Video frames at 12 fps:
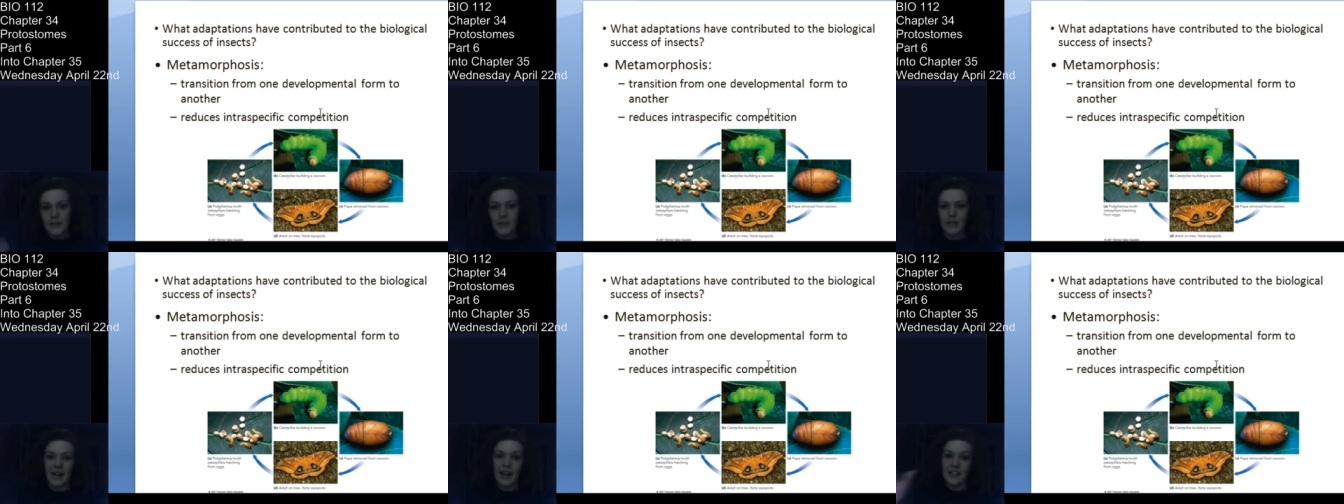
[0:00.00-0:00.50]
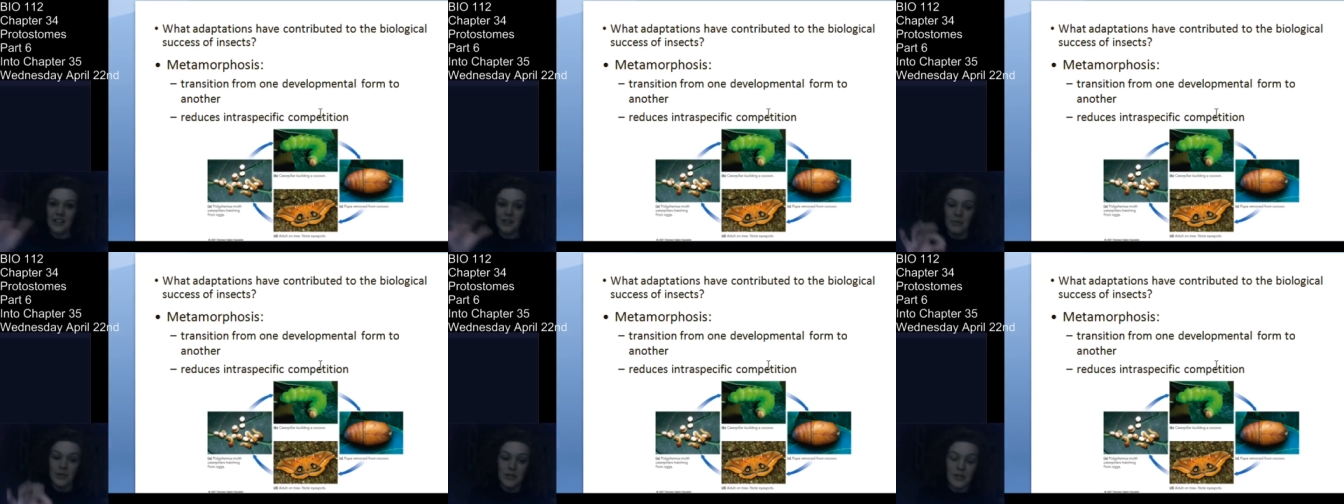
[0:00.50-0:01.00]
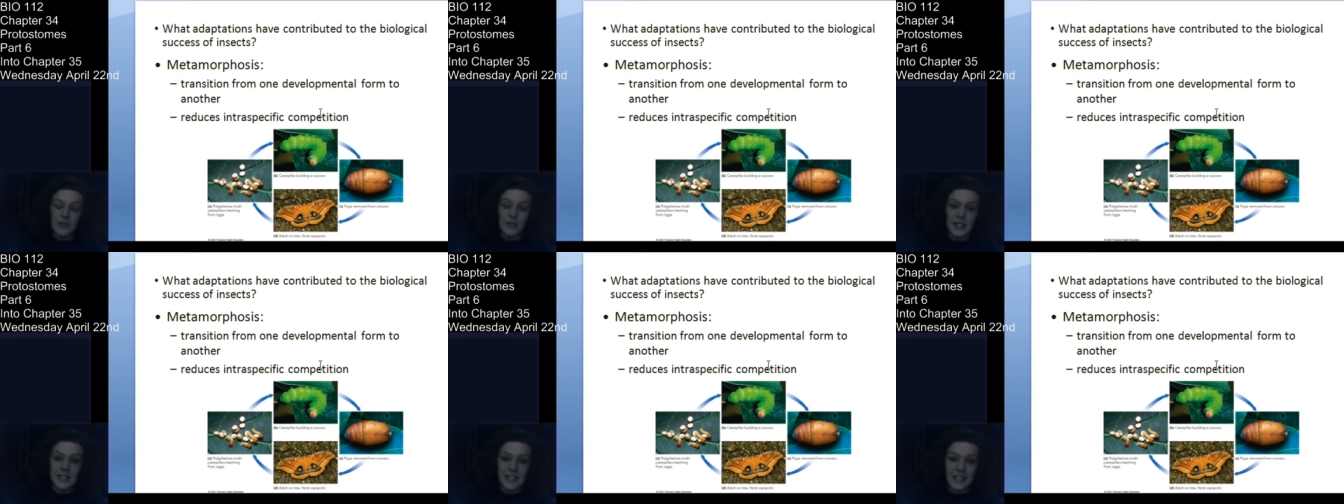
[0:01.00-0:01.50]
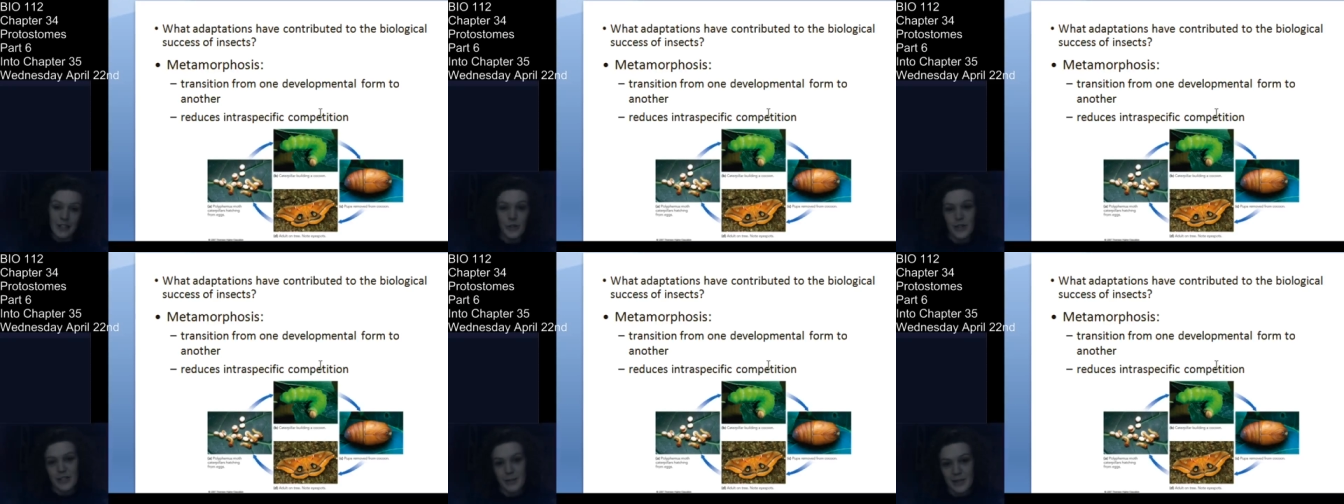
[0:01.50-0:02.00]
So that actually reduces
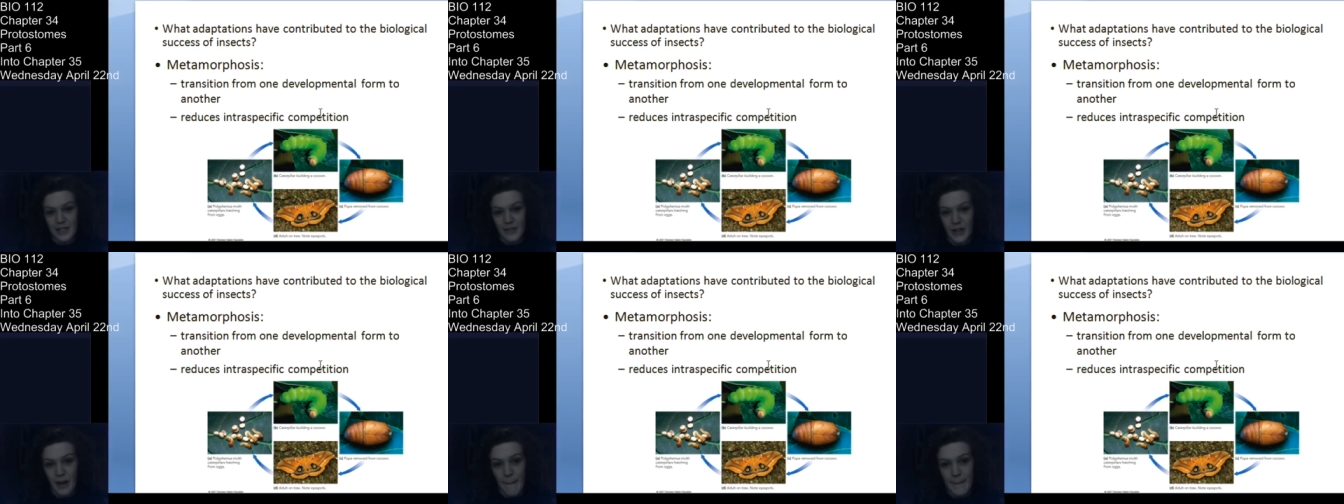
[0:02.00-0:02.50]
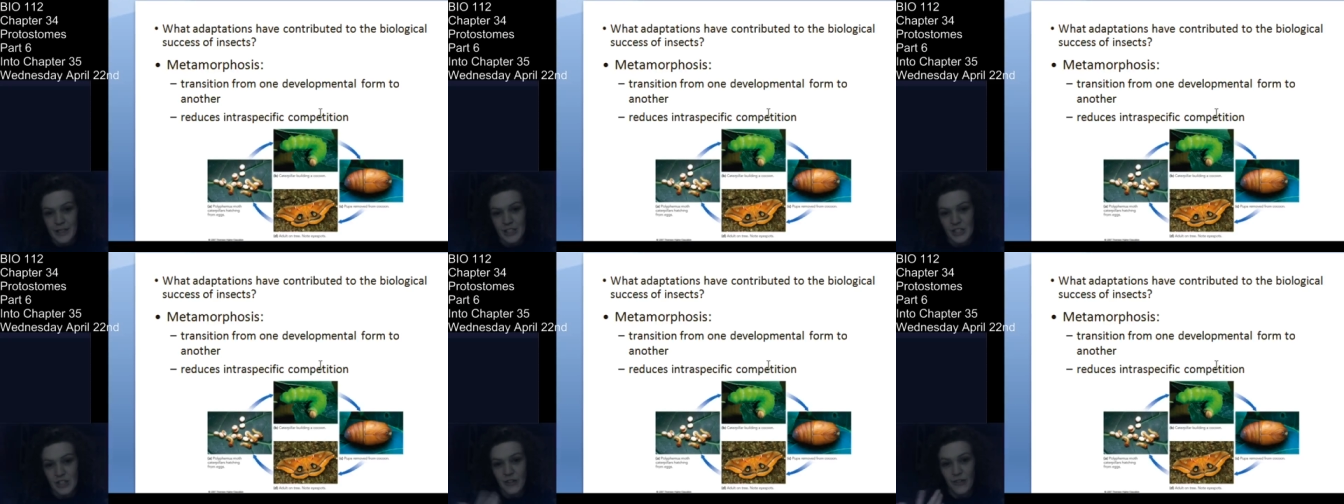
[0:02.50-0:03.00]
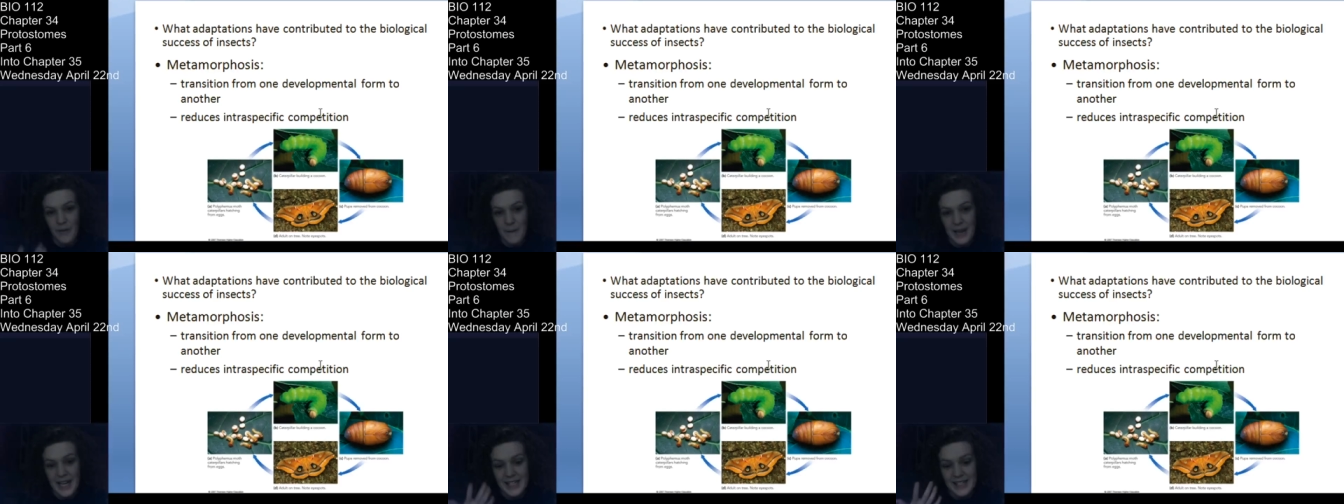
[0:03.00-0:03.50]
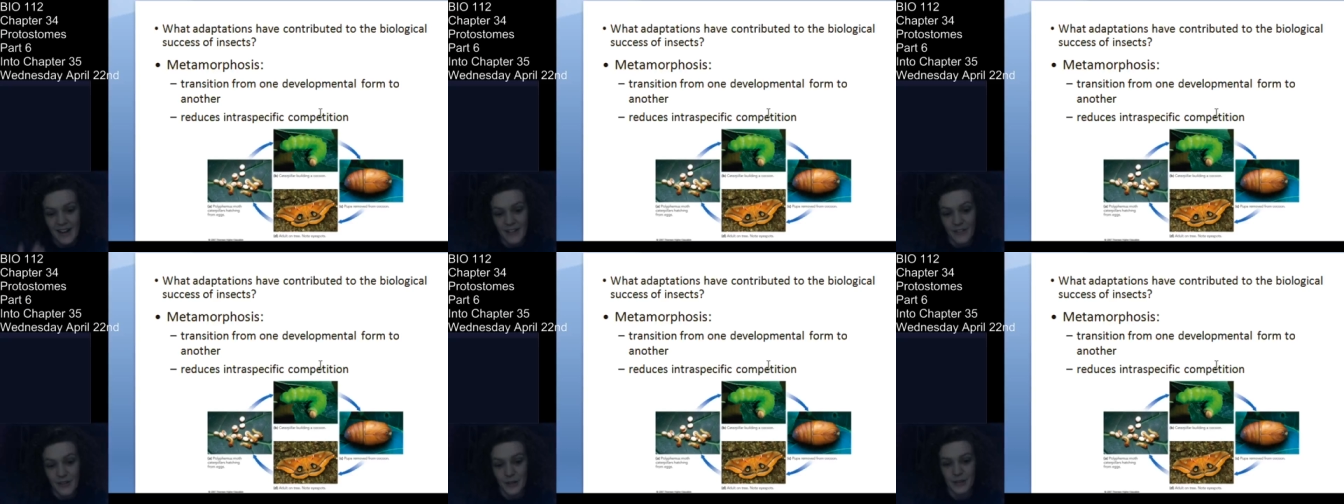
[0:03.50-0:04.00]
intraspecific competition for mates
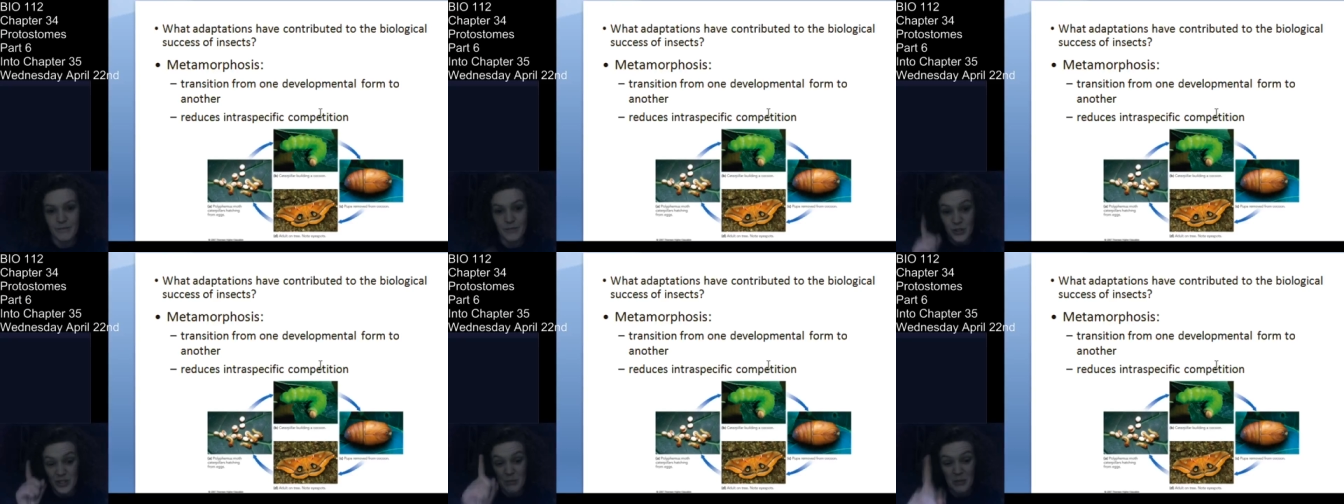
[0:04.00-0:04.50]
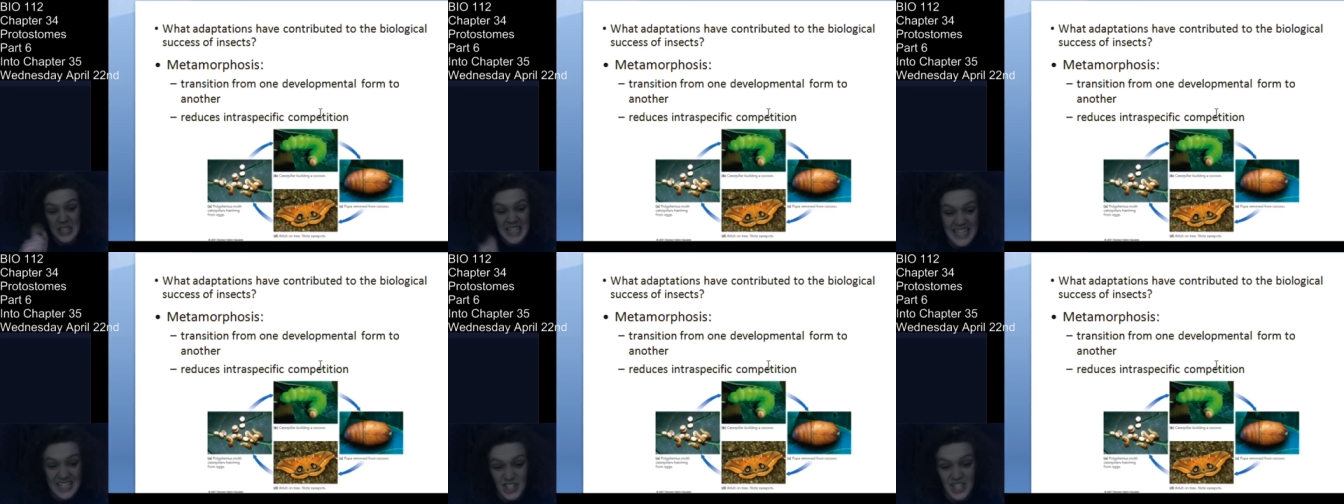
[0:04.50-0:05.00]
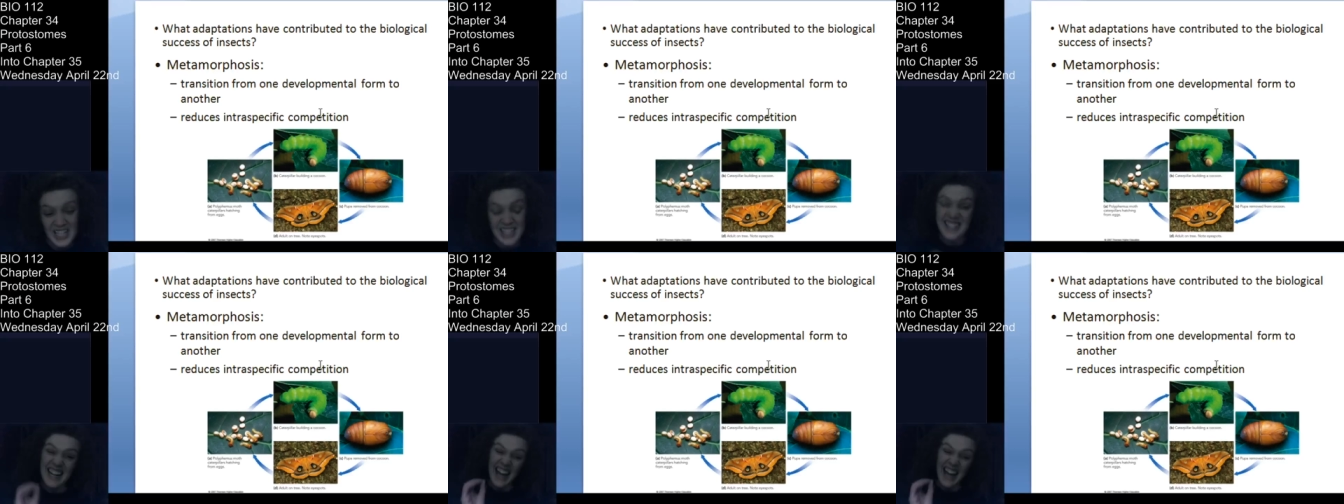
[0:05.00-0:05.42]
and food. It's pretty ingenious.